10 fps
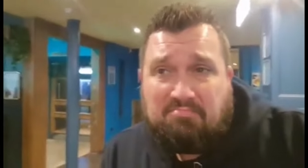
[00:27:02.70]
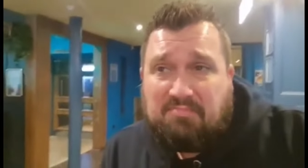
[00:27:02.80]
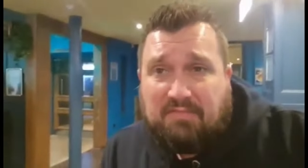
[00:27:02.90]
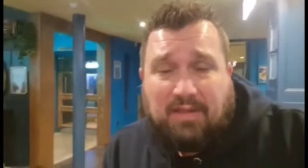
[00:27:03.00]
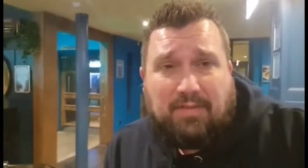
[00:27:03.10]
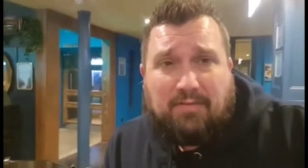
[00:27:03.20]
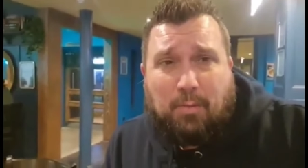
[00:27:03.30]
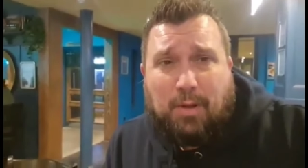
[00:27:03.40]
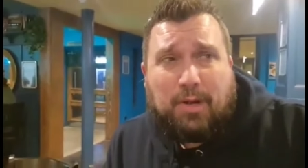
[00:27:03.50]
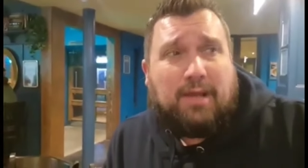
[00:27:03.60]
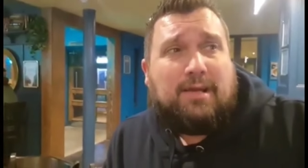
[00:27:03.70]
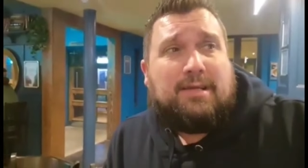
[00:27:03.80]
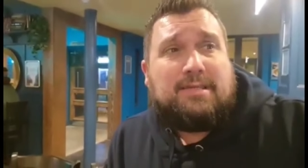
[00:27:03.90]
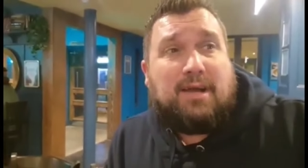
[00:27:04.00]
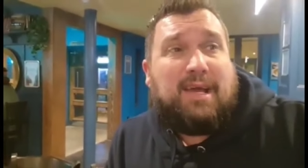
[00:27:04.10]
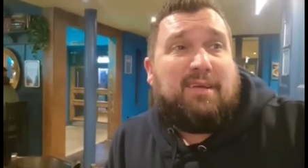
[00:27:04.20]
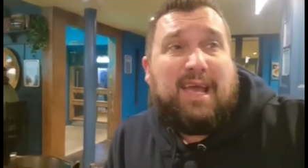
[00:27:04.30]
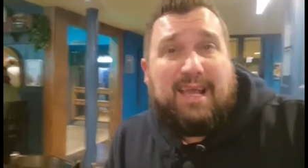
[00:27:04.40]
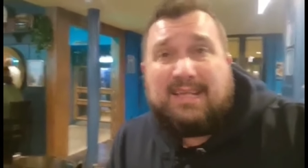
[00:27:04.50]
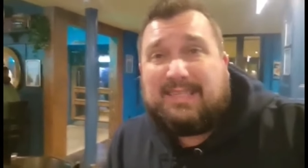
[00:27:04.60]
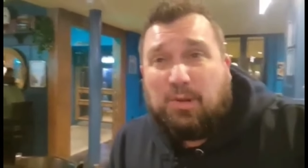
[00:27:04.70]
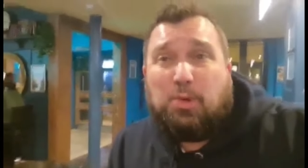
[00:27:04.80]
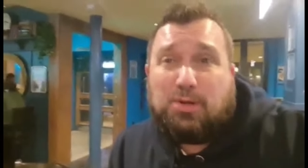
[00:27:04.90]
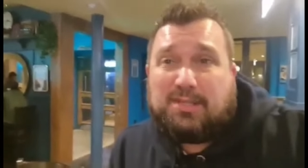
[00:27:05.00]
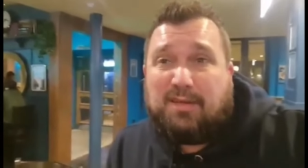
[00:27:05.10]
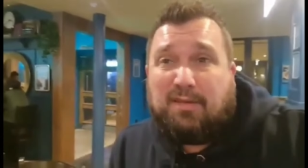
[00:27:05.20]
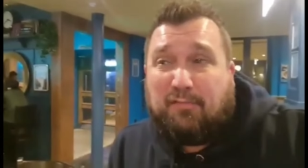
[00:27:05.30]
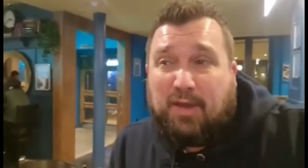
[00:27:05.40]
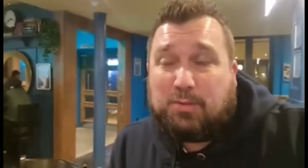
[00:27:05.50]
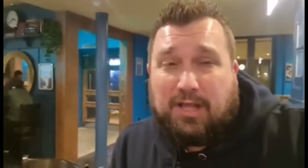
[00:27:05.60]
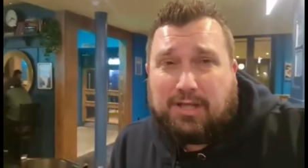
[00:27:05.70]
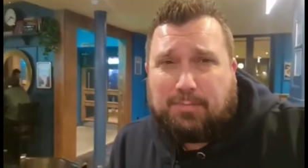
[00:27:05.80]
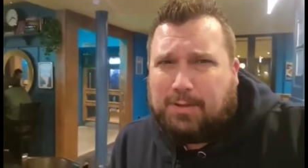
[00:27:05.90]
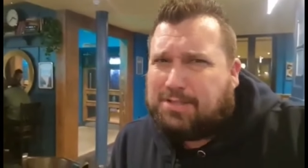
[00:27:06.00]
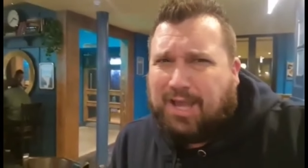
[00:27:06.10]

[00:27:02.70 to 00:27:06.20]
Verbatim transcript: they, have done well with it. So yeah, it, it, still looks like, it feels like it's supposed.